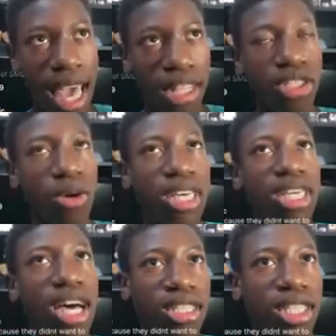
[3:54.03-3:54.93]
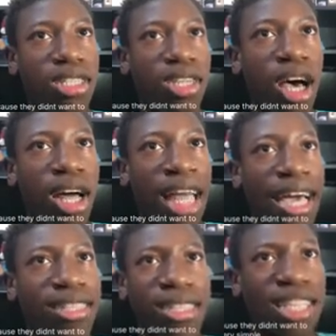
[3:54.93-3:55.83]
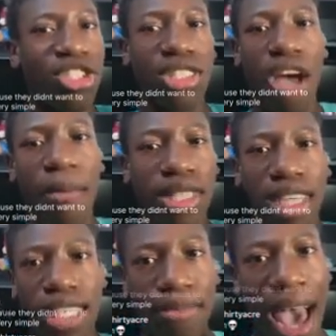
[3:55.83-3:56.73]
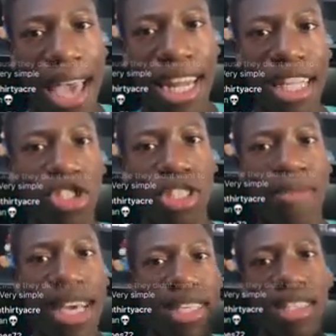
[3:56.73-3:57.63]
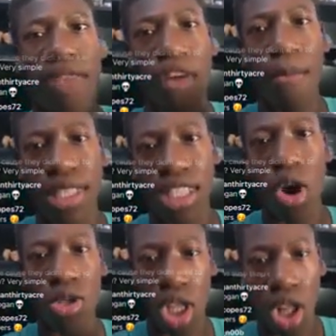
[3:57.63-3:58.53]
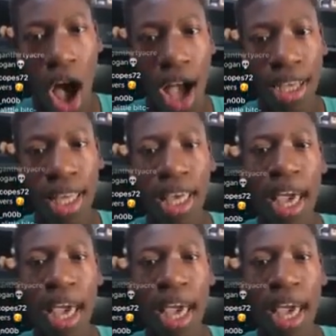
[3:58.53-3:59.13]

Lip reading: And so he doesn't, it's just coming to his mind and he's just making stuff up as he goes along.